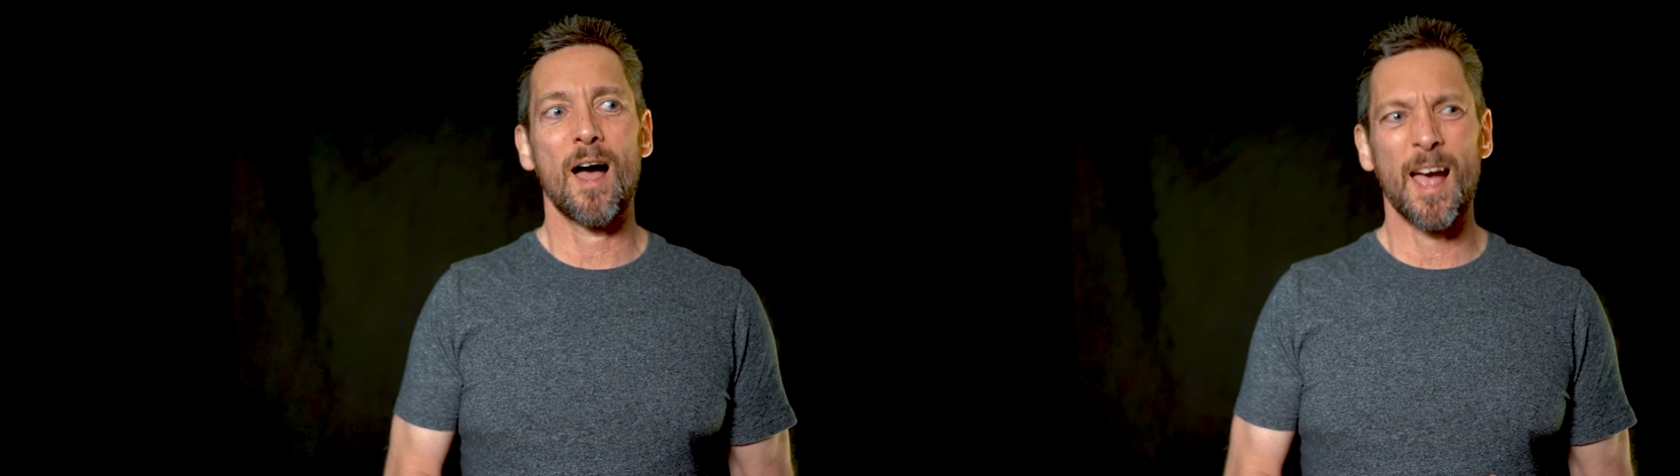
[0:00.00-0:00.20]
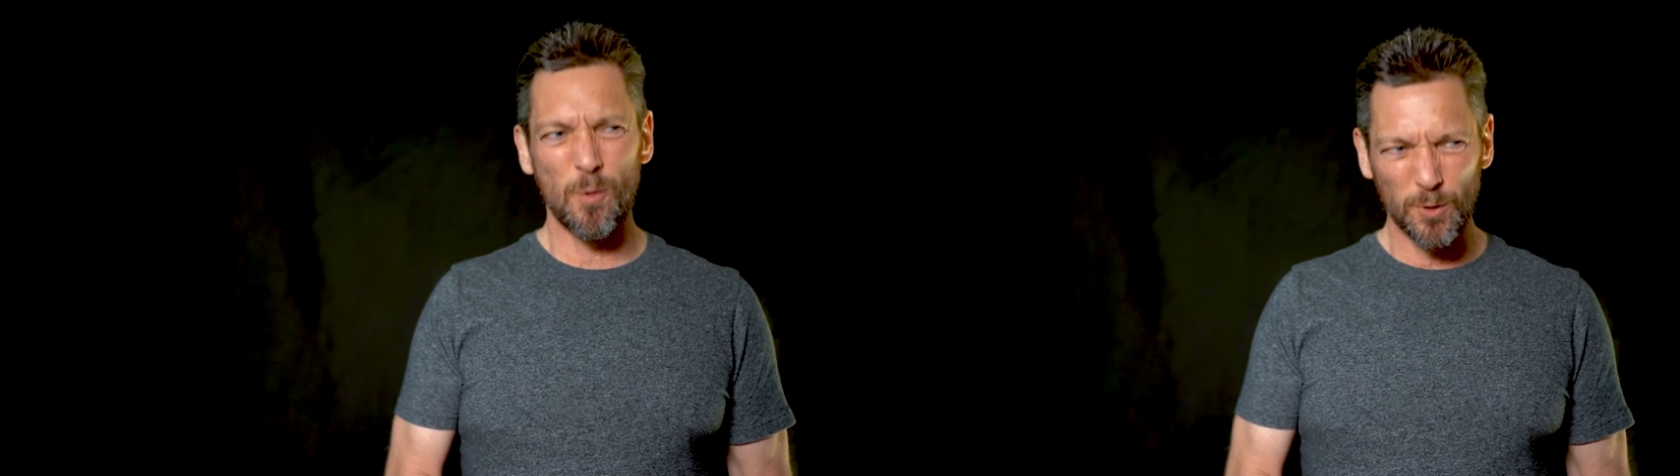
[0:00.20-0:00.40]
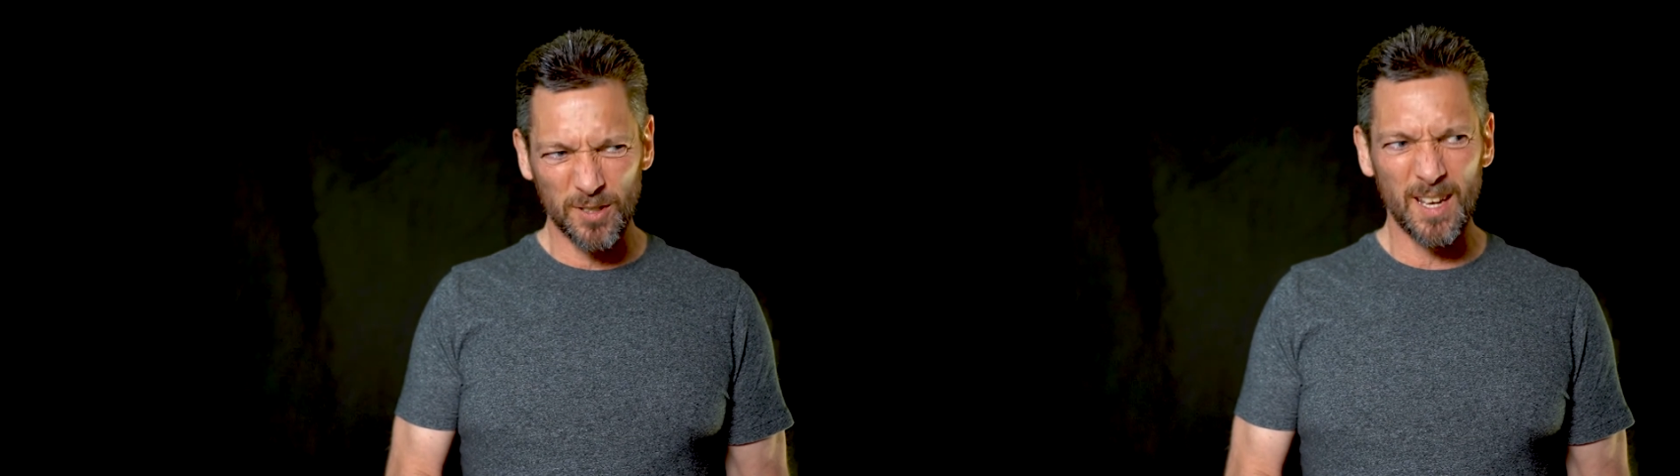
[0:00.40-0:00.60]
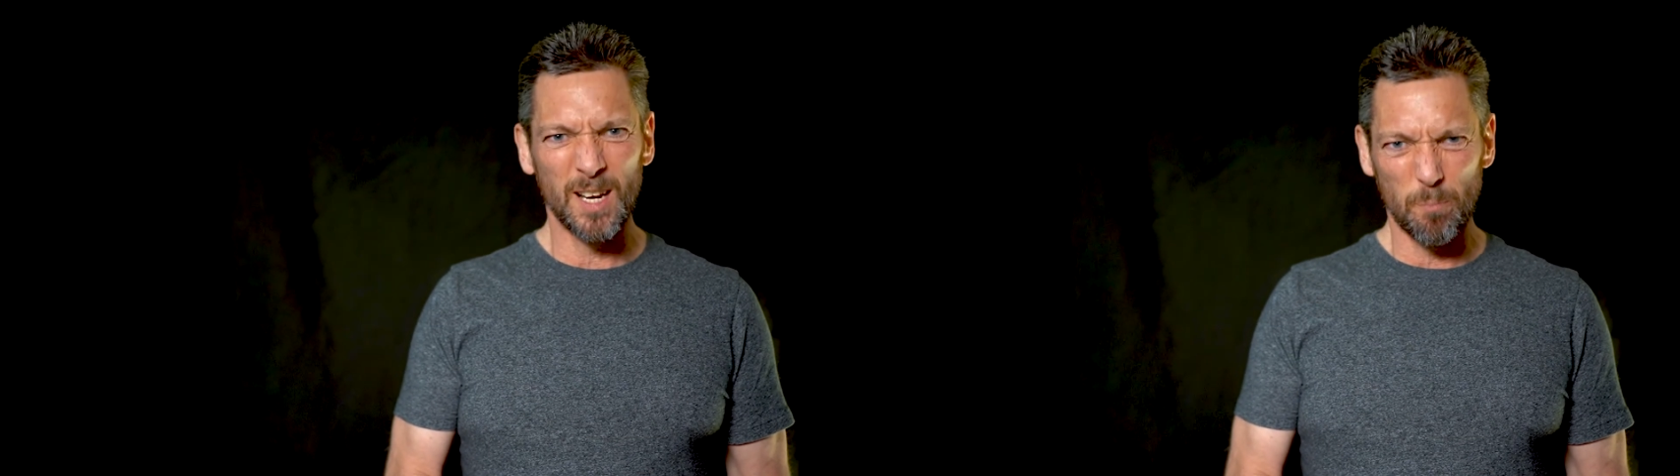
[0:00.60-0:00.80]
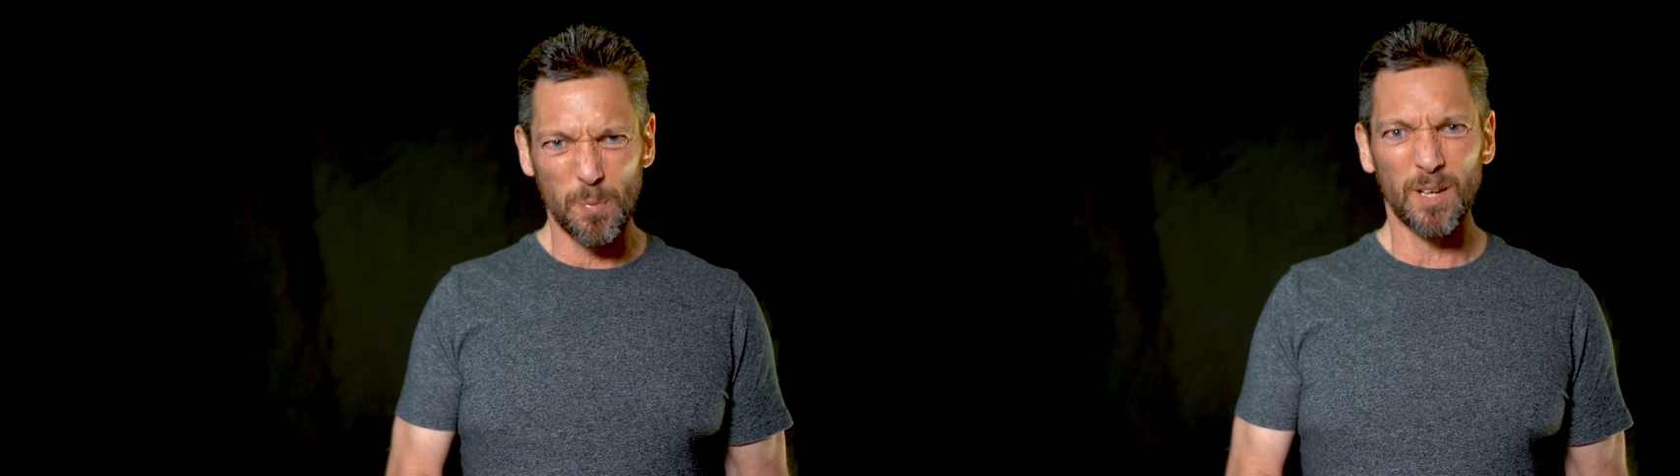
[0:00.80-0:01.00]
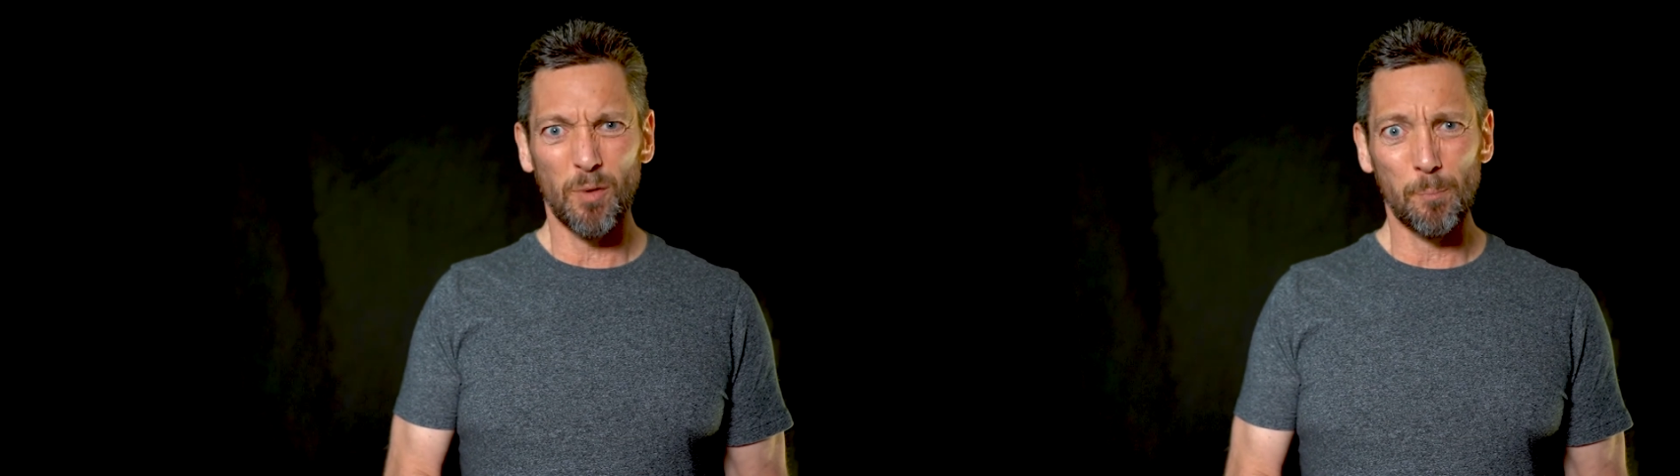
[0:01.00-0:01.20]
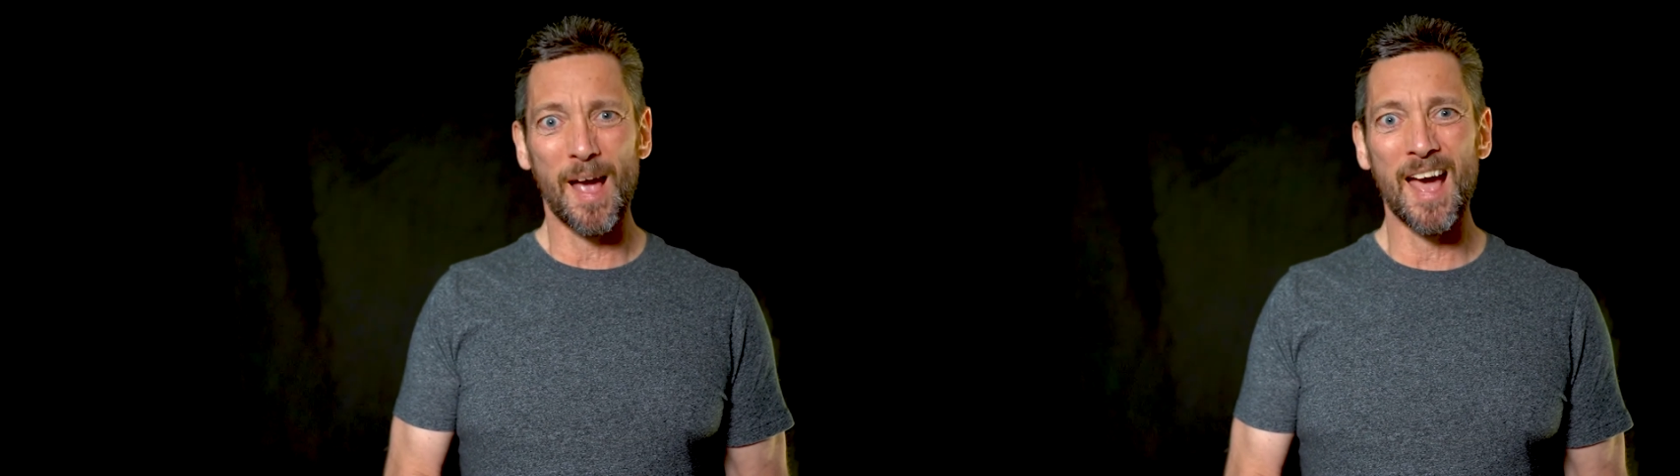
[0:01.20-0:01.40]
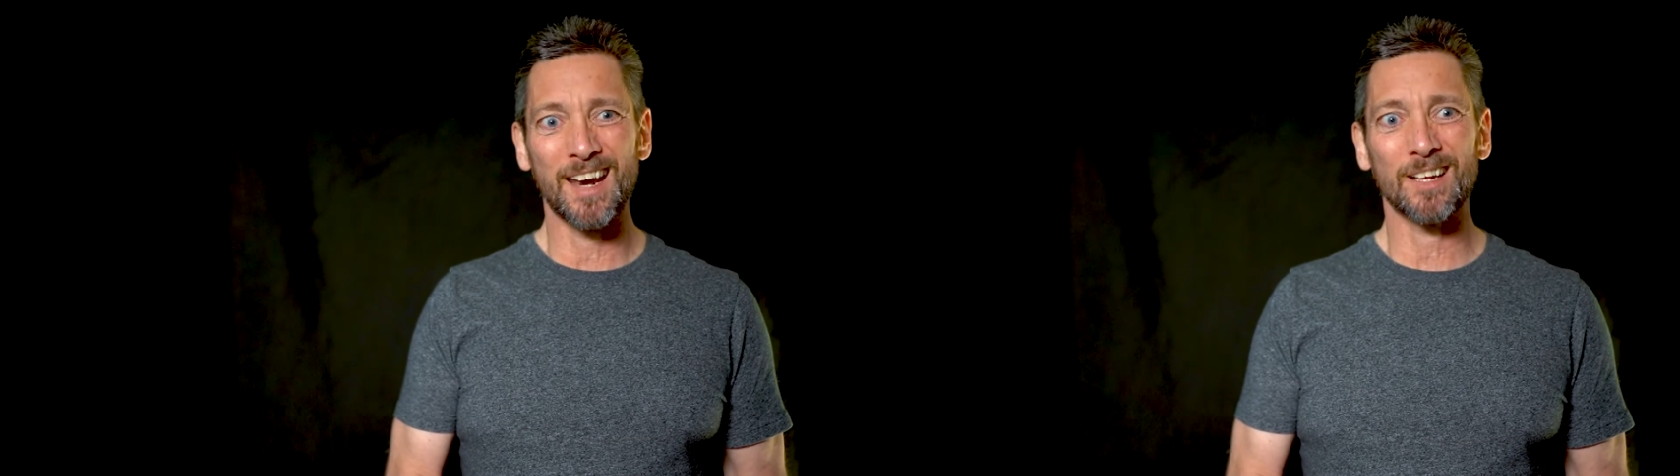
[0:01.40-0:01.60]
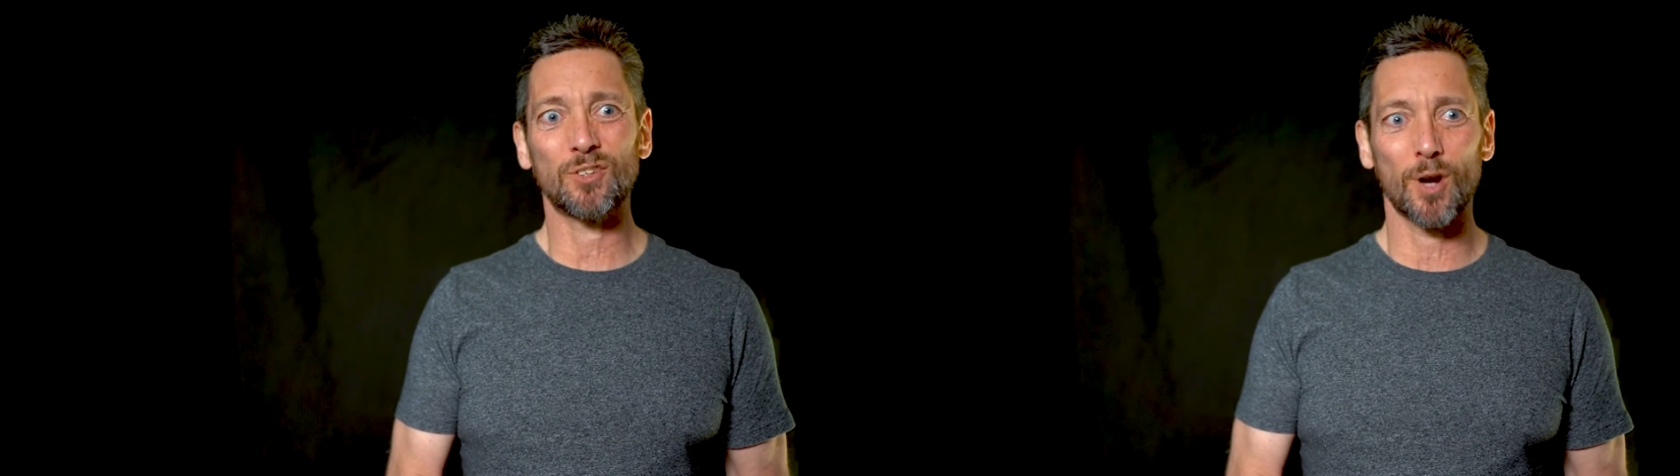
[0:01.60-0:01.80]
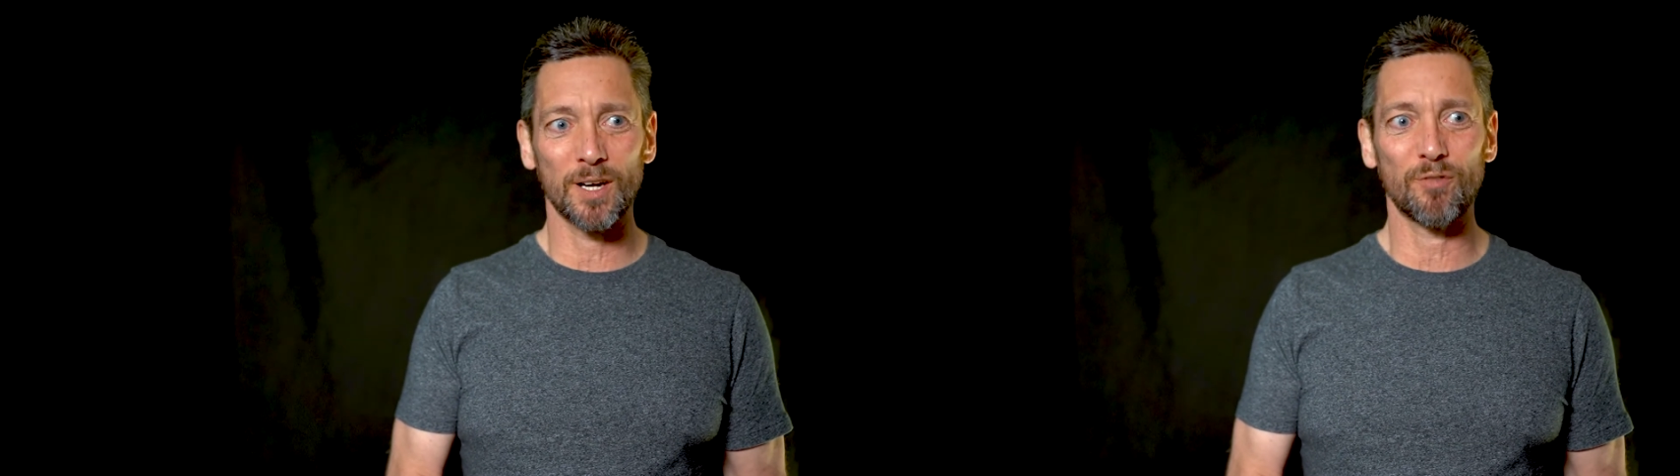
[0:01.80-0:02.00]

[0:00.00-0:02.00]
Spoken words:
I was in a bit of a panic trying